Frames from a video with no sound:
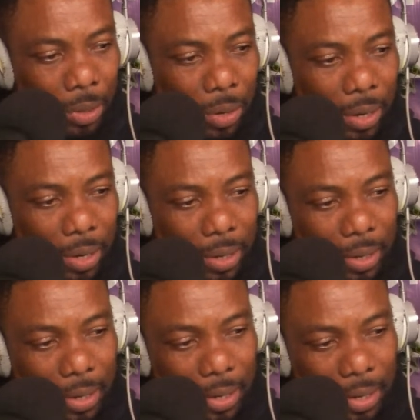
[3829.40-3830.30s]
they don't.
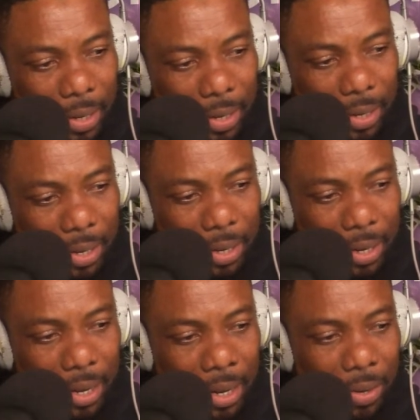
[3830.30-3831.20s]

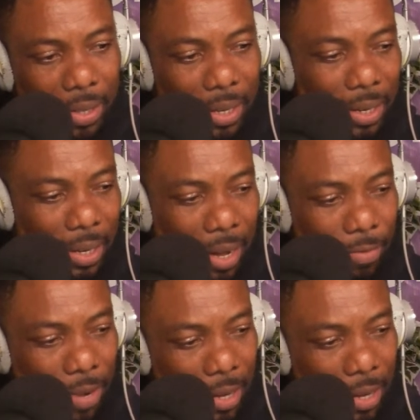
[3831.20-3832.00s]
I don't think they have